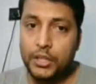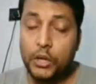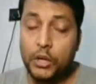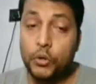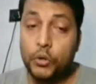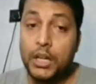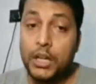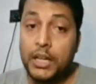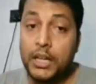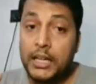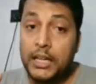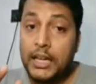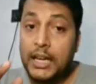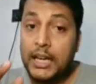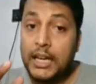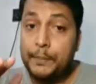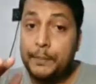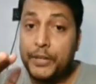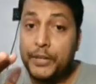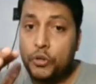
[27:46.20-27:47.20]
Now
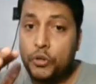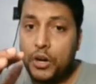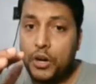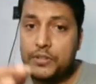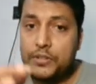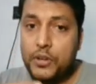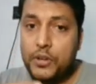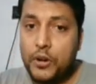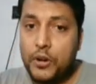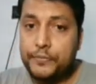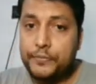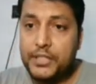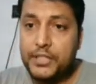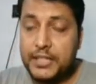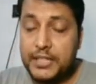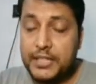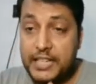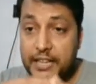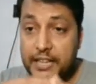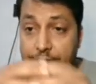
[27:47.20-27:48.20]
because of
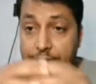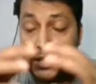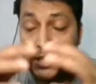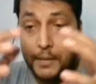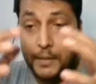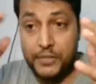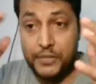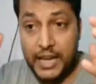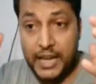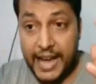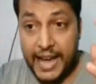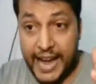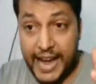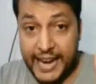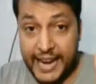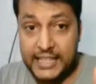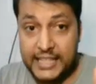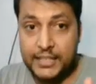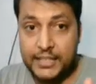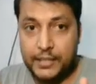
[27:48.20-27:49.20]
this developed
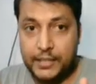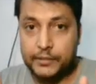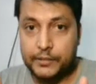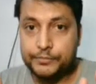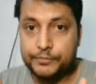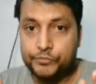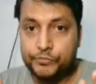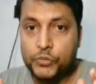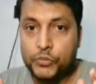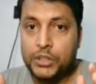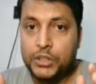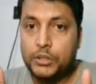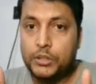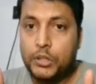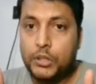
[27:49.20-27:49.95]
antrum,